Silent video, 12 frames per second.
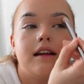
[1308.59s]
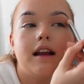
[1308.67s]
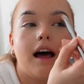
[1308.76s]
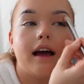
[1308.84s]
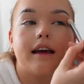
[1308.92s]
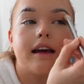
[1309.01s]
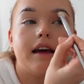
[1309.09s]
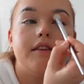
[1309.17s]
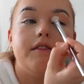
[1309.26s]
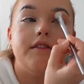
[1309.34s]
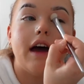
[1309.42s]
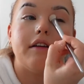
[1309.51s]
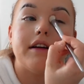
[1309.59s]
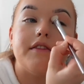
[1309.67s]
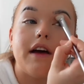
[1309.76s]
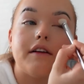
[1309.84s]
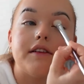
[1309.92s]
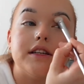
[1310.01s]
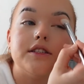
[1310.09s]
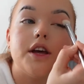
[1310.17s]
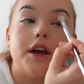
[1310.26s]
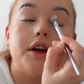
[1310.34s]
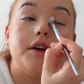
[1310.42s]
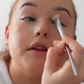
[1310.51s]
like very very
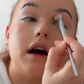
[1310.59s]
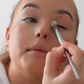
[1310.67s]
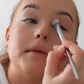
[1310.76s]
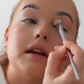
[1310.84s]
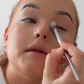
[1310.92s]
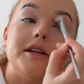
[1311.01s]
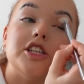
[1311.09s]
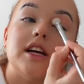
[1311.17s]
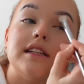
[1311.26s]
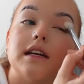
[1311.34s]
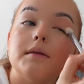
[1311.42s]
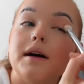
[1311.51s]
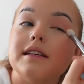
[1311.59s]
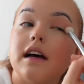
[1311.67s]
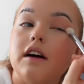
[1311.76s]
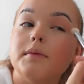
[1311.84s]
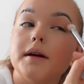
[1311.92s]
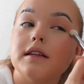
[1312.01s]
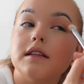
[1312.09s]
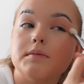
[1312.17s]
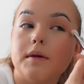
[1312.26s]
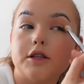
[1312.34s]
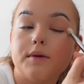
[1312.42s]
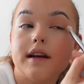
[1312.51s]
soon i'm going to be shitting myself because it's
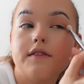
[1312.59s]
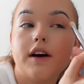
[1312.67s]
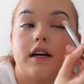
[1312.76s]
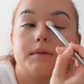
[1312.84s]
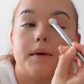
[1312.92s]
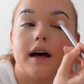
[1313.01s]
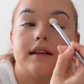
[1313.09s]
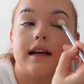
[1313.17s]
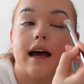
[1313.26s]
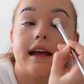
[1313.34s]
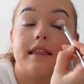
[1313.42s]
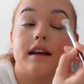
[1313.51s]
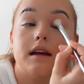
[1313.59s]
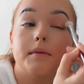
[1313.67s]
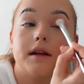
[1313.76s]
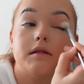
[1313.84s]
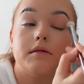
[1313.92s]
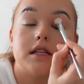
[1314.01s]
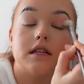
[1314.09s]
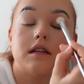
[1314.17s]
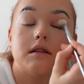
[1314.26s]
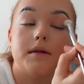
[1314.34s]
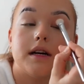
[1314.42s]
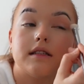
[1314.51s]
my 21st birthday and then i'm going to be
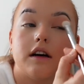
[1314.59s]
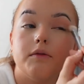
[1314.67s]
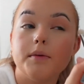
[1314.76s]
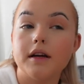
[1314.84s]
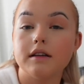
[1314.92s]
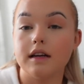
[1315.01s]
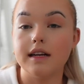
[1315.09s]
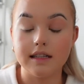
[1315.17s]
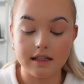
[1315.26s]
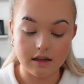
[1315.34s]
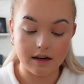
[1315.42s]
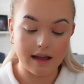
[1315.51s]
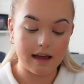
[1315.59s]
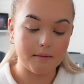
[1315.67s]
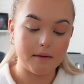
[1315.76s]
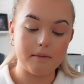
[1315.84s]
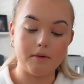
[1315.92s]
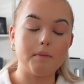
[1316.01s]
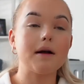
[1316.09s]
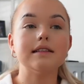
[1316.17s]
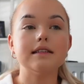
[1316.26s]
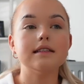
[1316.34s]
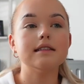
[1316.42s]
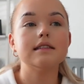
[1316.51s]
shitting myself because i need to start getting people
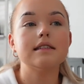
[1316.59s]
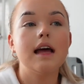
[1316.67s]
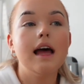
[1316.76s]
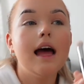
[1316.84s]
presents